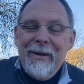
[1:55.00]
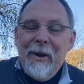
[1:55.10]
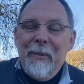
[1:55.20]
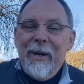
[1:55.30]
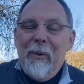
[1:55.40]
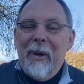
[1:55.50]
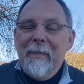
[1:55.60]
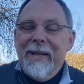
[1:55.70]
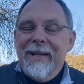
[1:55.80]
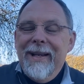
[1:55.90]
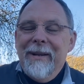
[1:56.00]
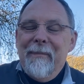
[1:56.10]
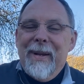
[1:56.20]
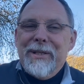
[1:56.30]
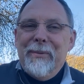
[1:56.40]
we don't want to be
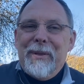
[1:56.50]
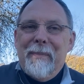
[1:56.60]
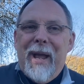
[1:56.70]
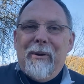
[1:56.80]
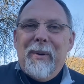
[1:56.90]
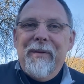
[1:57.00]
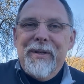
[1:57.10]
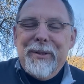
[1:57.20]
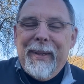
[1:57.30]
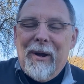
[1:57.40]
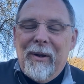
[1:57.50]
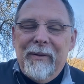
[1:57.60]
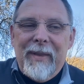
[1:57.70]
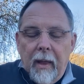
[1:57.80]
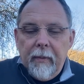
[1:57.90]
messing with the microwave and doing all
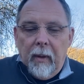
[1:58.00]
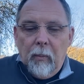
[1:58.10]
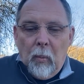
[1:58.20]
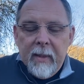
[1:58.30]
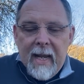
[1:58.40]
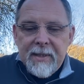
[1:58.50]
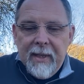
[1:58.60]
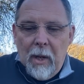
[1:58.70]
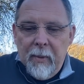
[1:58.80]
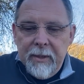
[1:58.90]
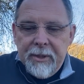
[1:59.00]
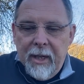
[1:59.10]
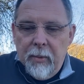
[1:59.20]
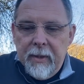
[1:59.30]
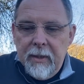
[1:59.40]
of that. One last thing I want to
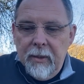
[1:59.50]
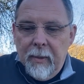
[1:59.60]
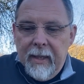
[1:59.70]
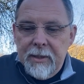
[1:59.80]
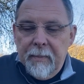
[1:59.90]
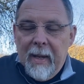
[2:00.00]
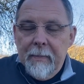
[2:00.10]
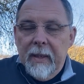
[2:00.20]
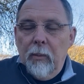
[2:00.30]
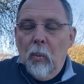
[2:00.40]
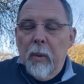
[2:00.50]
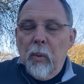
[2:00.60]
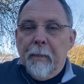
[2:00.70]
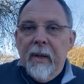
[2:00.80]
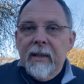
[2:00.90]
share with you is maybe when
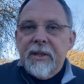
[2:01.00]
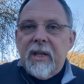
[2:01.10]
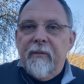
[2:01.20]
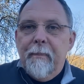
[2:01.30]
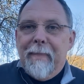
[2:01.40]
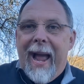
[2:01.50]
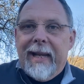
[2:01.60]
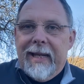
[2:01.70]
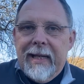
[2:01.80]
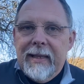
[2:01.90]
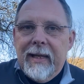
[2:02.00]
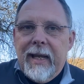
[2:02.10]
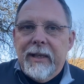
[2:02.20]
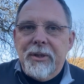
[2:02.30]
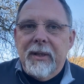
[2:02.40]
we're putting stuff back in the
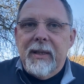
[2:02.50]
kitchen